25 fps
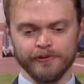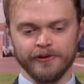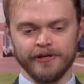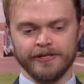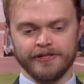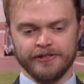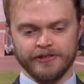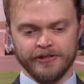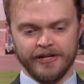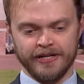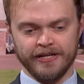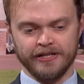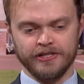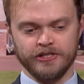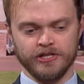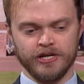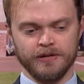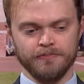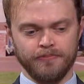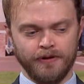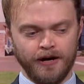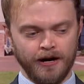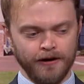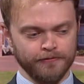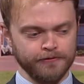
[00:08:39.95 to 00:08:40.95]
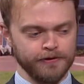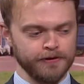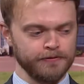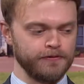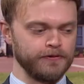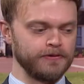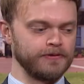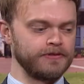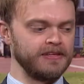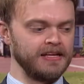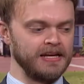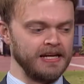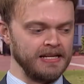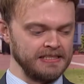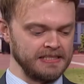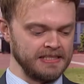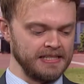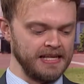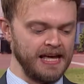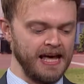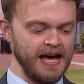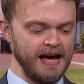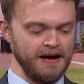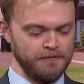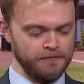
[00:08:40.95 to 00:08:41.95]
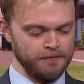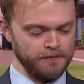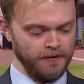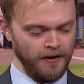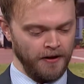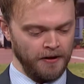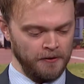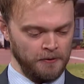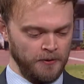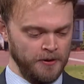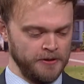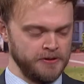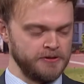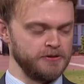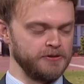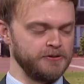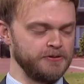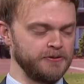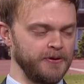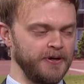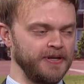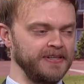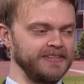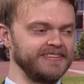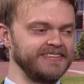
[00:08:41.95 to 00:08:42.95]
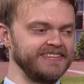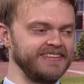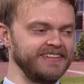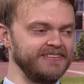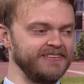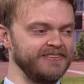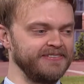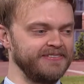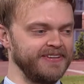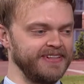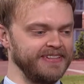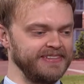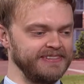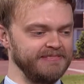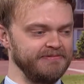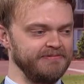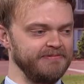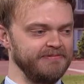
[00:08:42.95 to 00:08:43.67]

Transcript: that try to jump off different things, and they have fallen once or twice. Yeah, we've had. Yeah,